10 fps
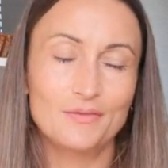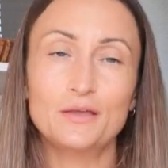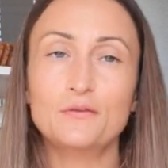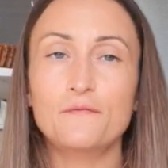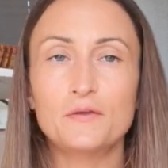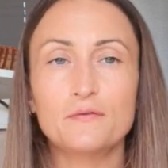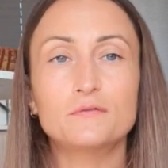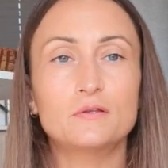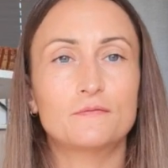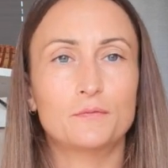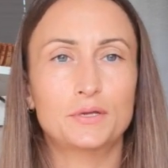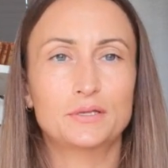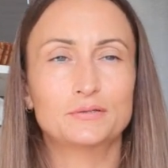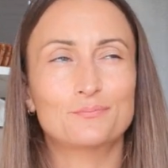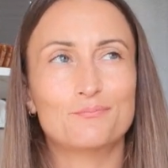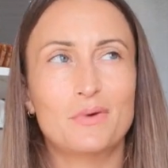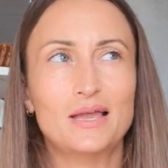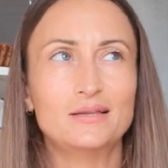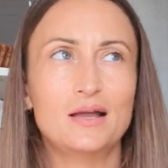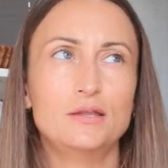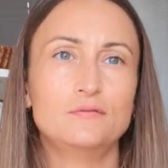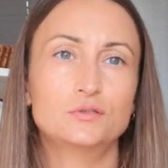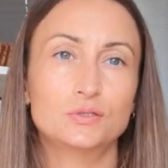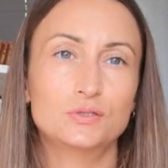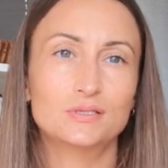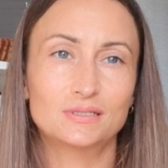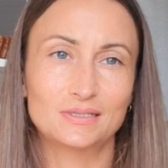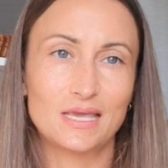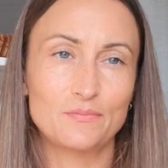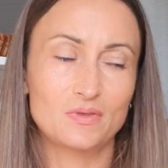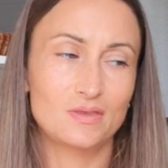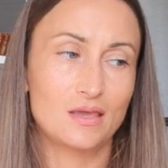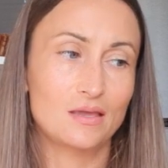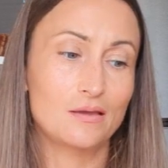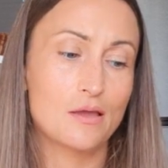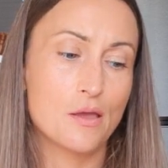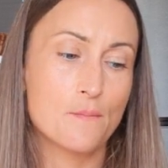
Now, the fearful avoidant might kind of do the same thing,